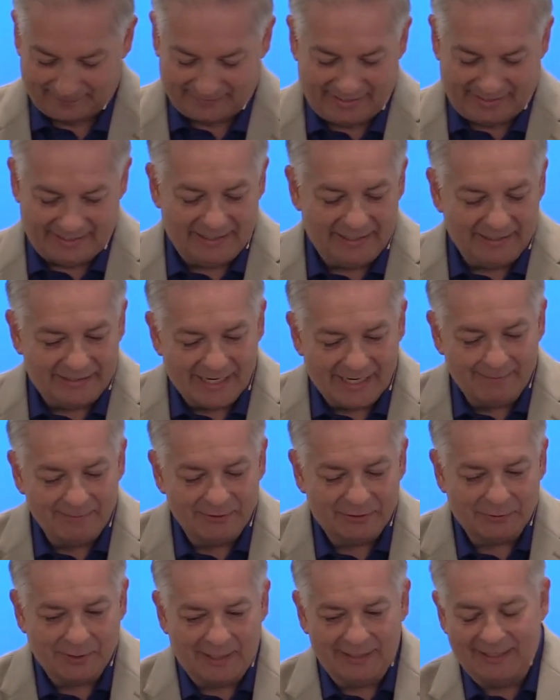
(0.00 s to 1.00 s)
And he
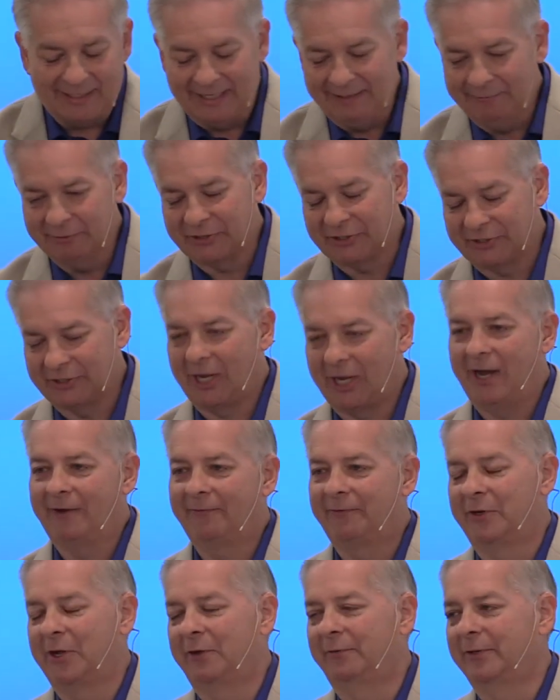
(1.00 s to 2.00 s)
demonstrated that he was
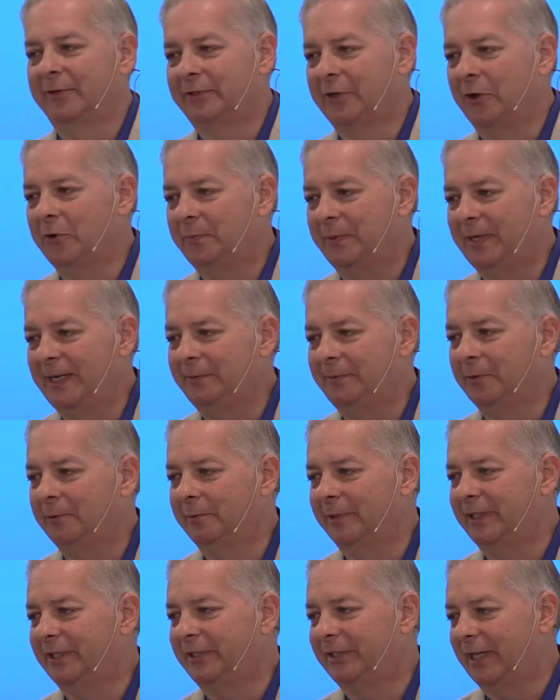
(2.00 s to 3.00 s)
sovereign over his own people
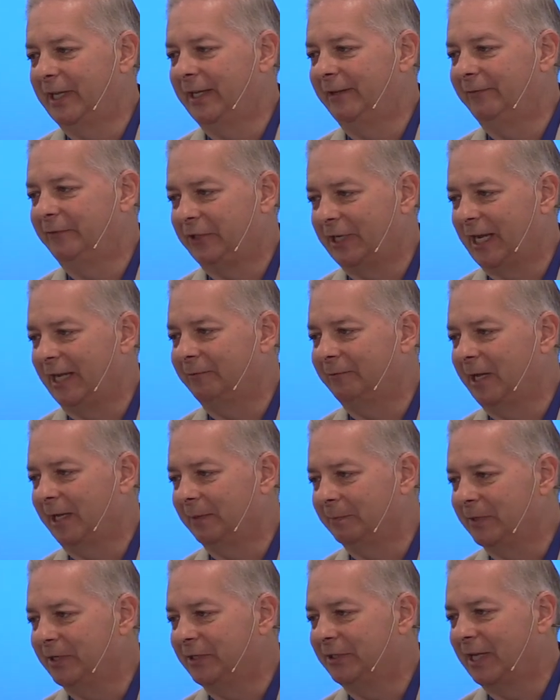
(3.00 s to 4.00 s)
when he saved
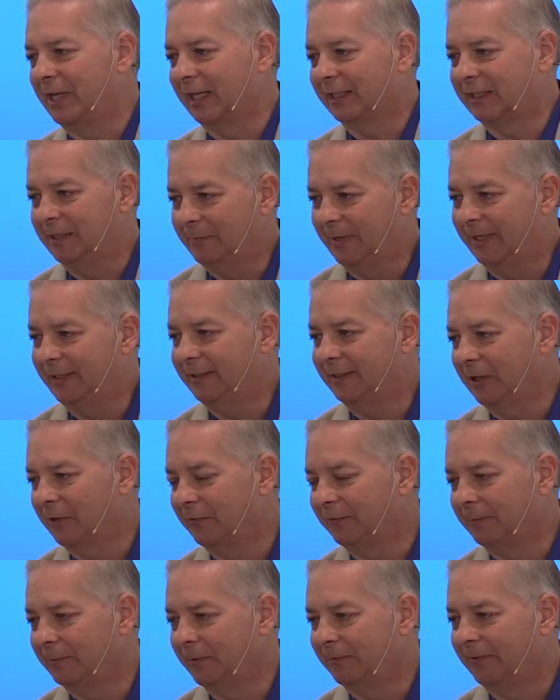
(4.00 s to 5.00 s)
Shadrach, Meshach, and Abednego
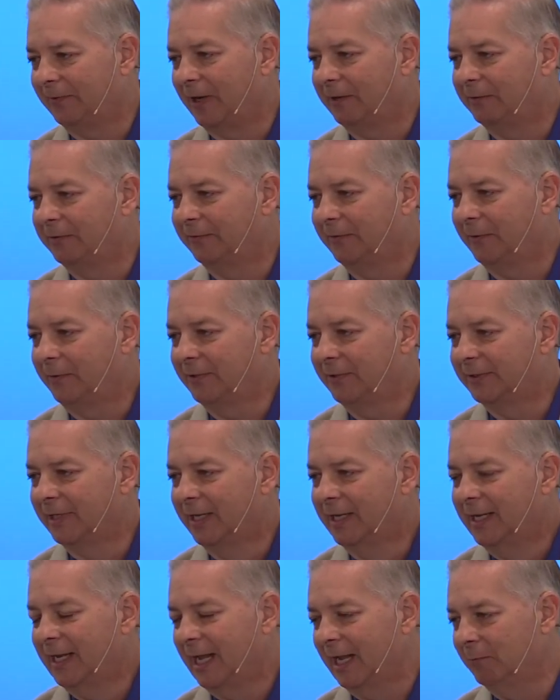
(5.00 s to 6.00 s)
from the fiery furnace.
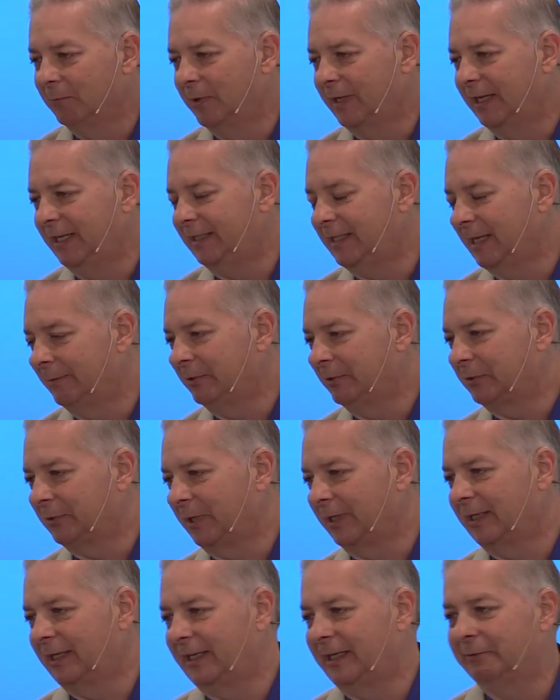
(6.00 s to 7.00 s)
And when he
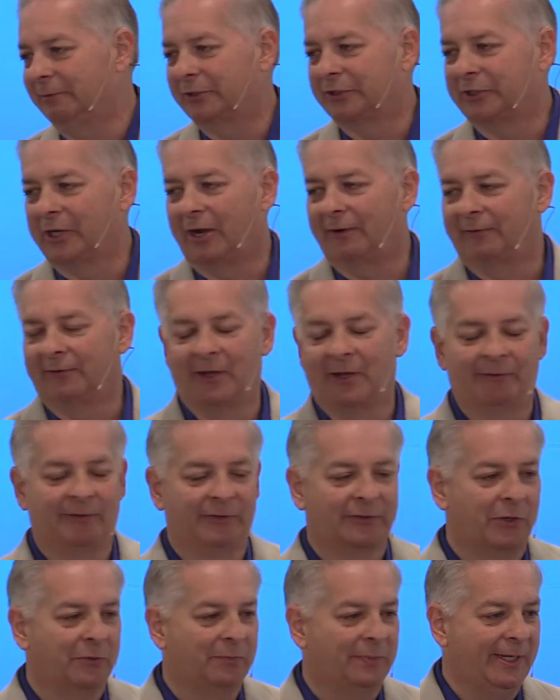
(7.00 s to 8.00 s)
demonstrated he was sovereign over
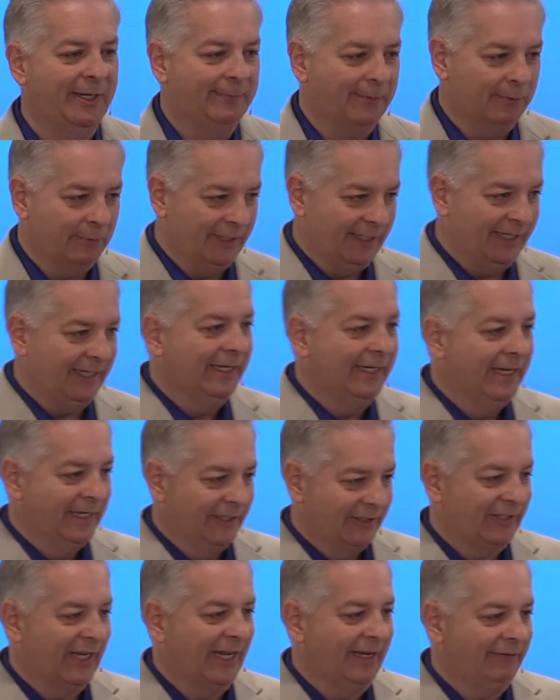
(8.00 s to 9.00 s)
his own people when he
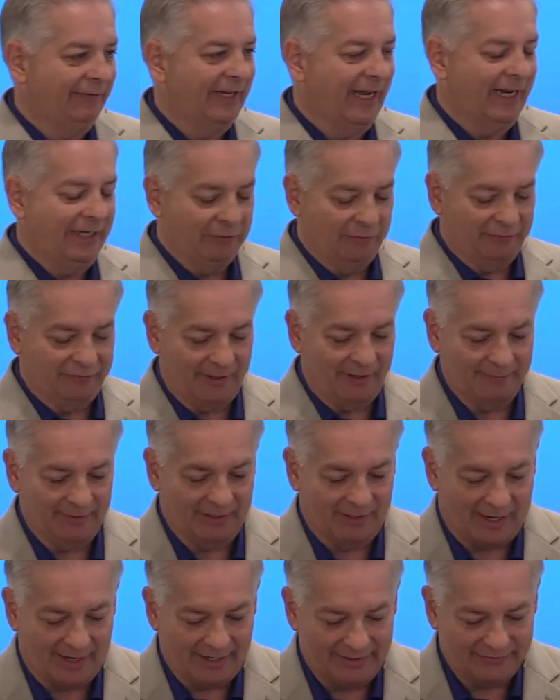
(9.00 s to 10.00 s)
saved Daniel from the
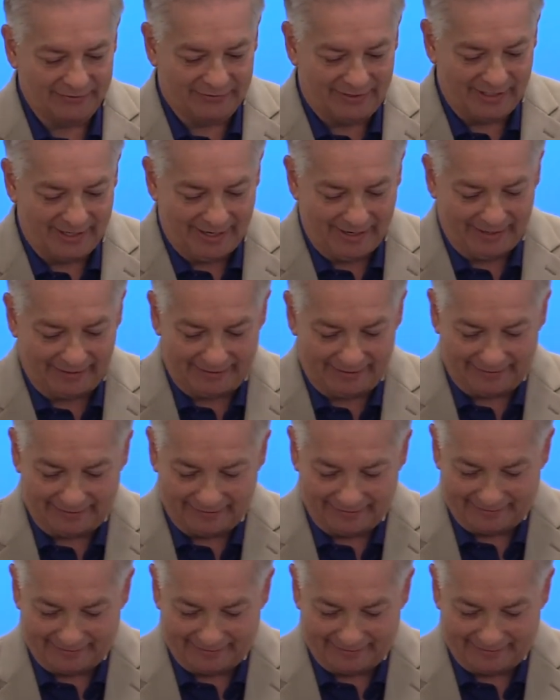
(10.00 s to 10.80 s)
lion's den.